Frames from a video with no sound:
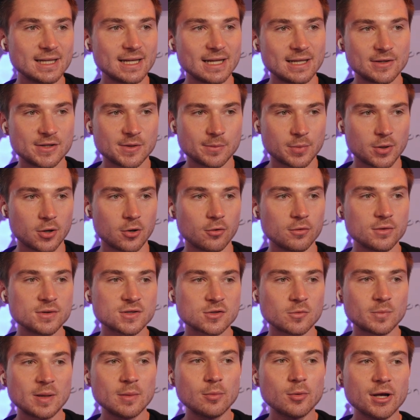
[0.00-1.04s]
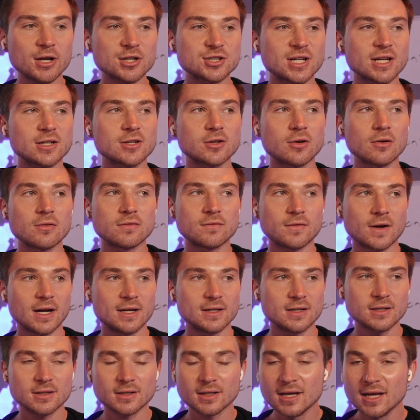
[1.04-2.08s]
in the post. So people actually had to go find
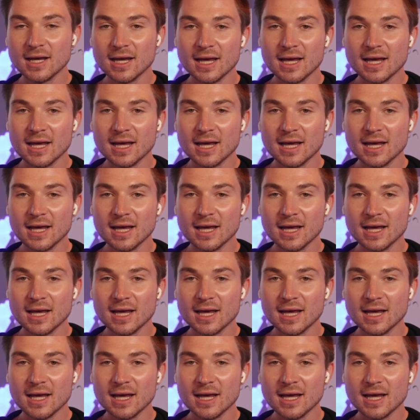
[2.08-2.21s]
it.